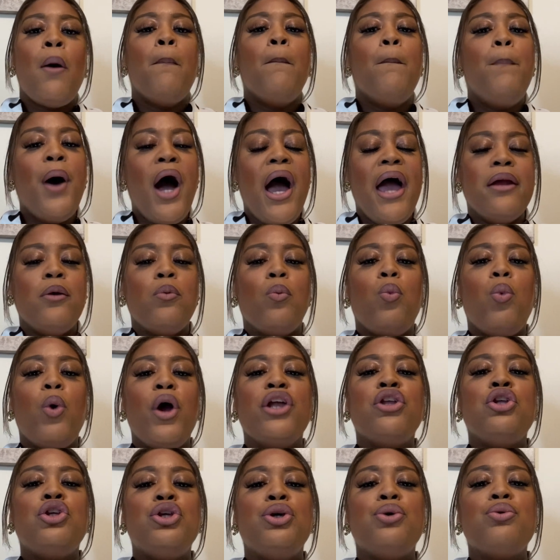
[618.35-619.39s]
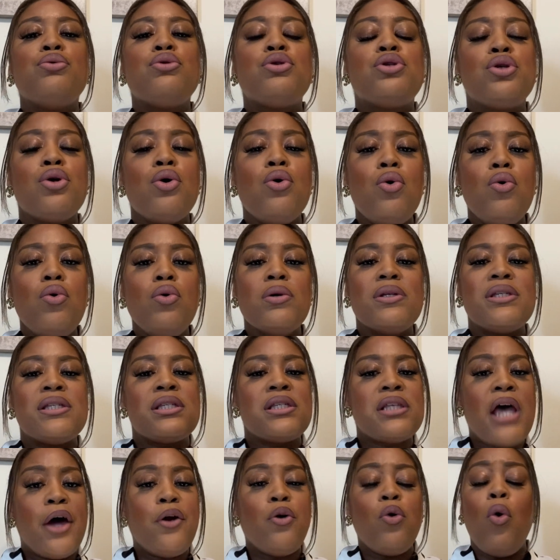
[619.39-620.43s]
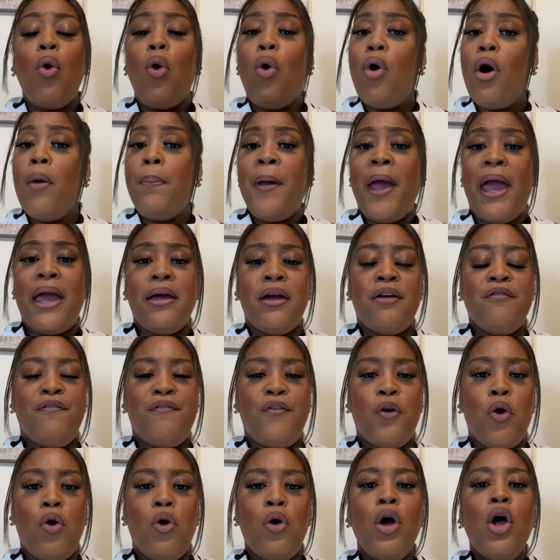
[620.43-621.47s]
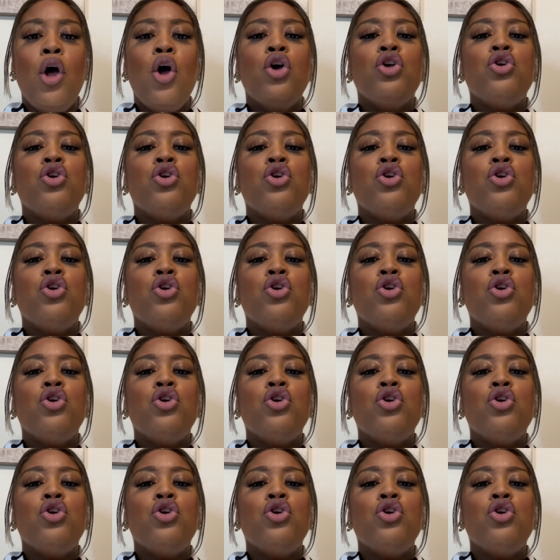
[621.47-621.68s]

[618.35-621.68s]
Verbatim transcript: But when you do settle or pay in full,